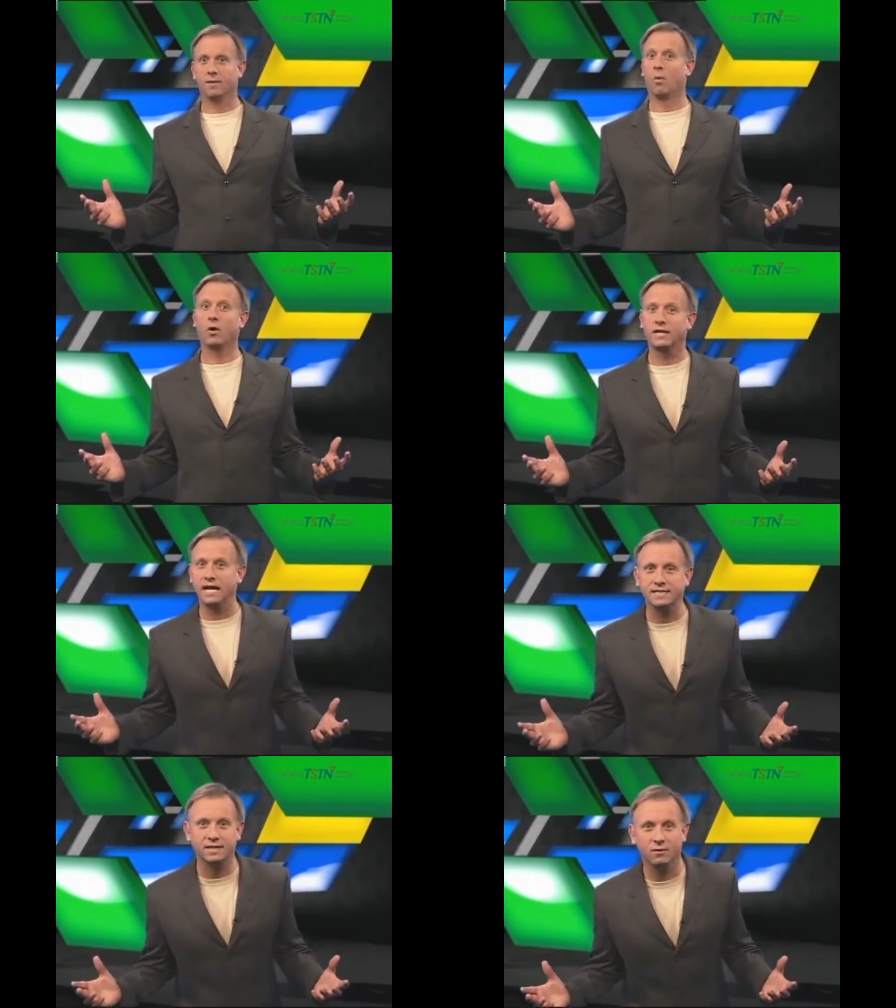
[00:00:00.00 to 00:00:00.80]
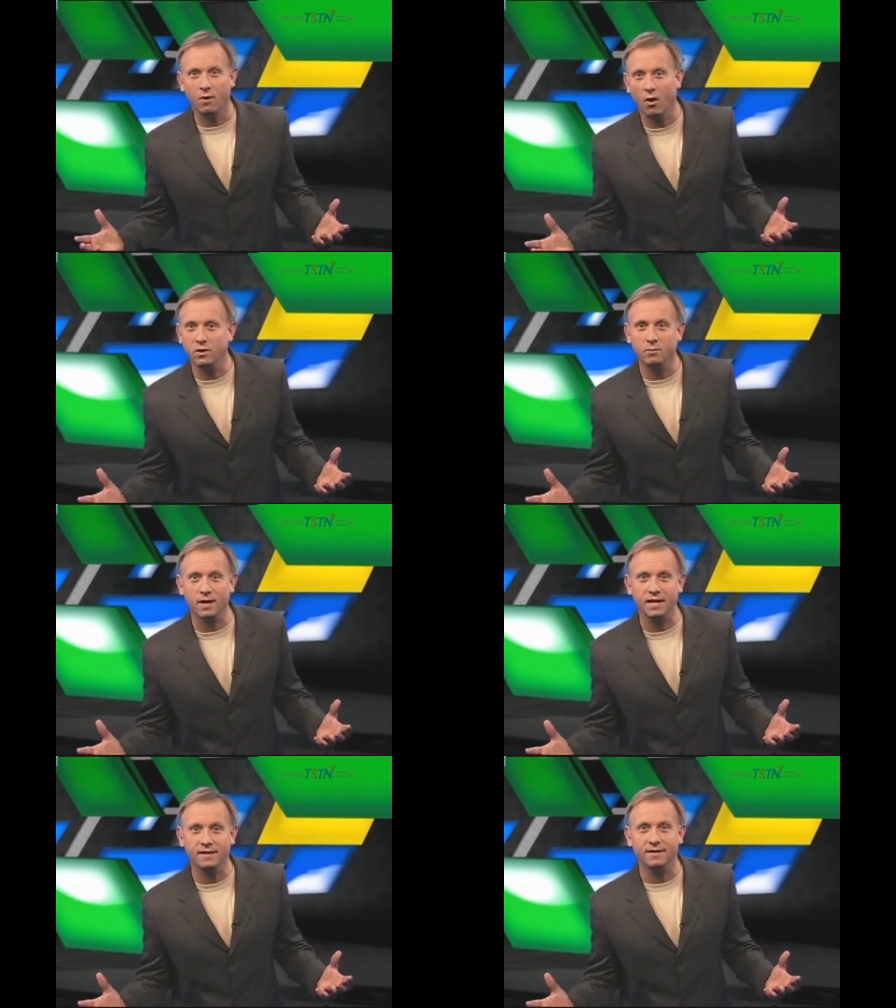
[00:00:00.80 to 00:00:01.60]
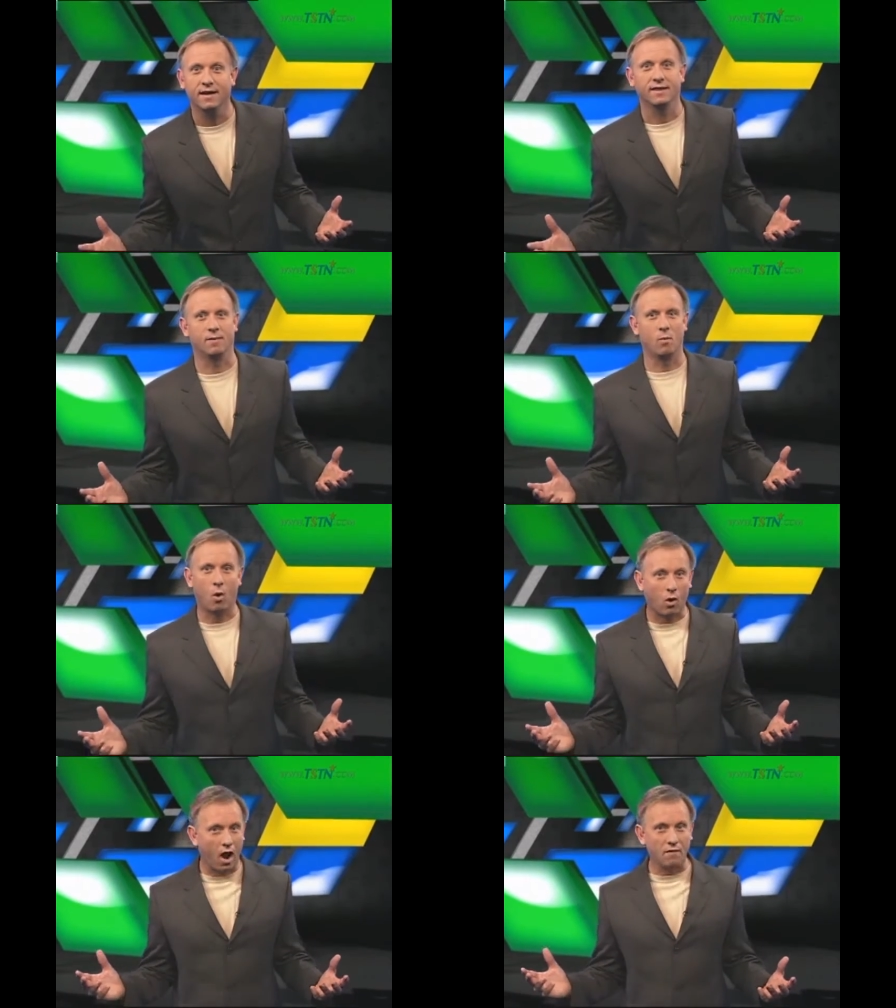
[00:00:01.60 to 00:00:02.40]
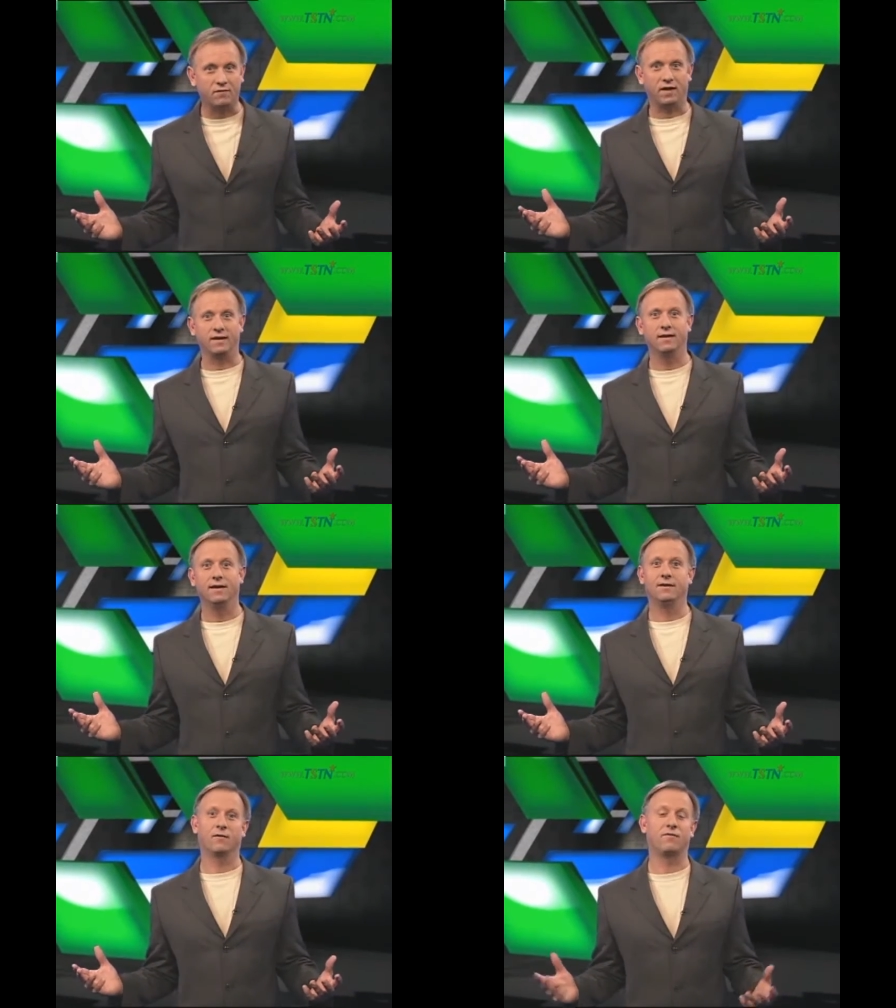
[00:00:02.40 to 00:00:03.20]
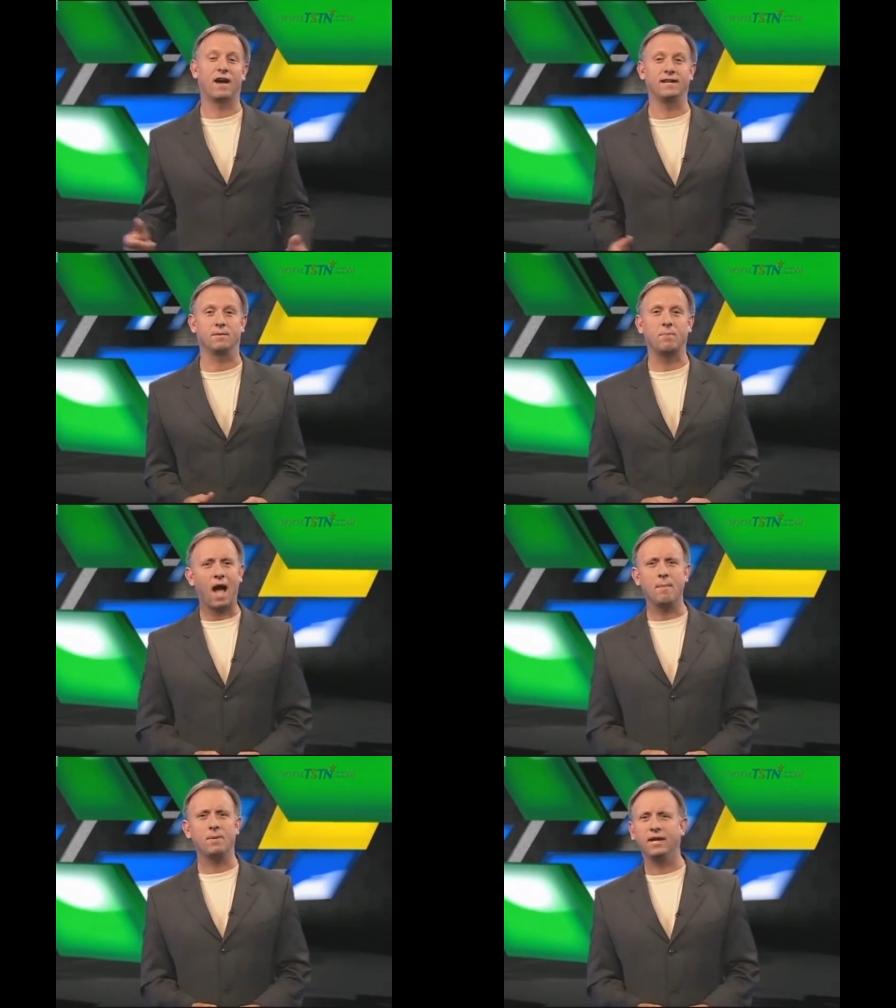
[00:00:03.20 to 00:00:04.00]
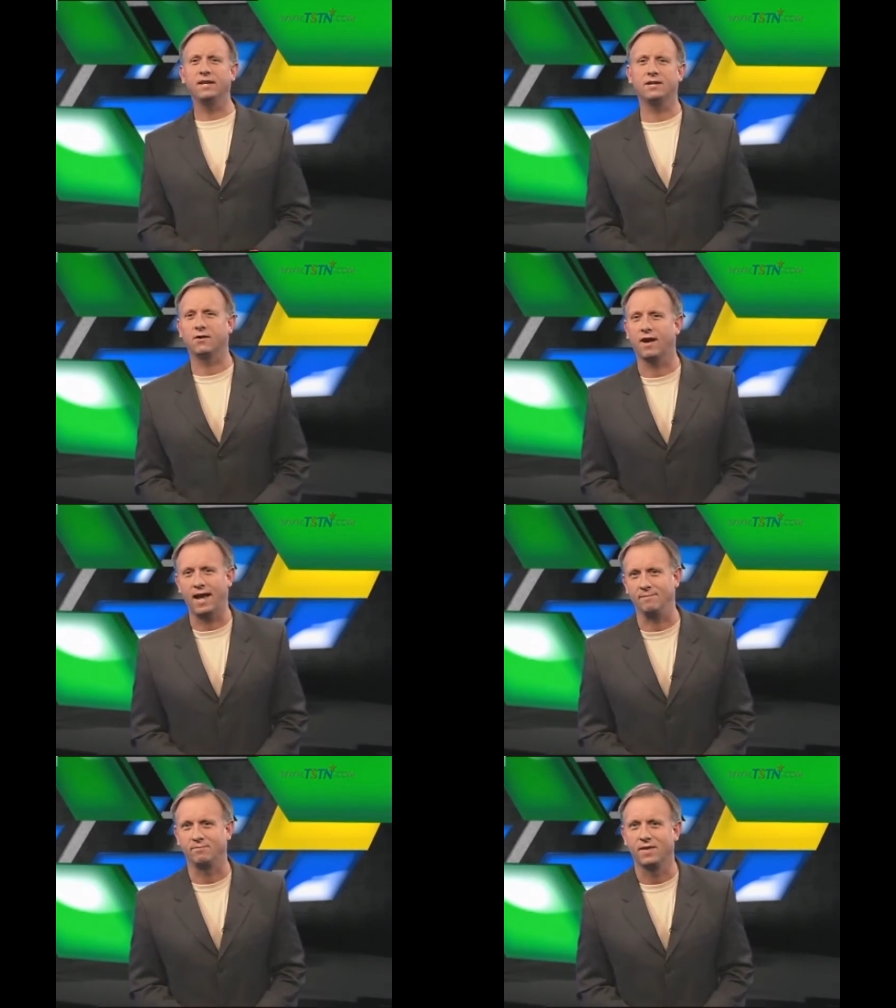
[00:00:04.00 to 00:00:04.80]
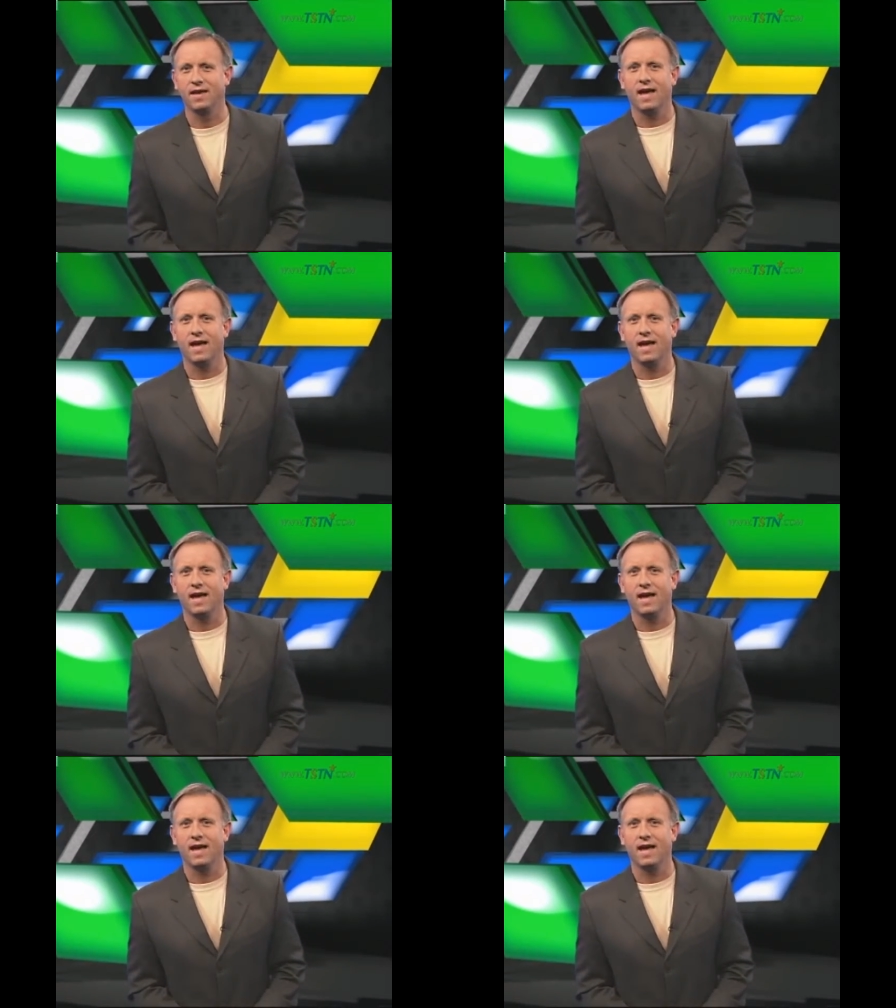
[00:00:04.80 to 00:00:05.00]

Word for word: The more days in a row you read it, the more often you'll find it popping into your head.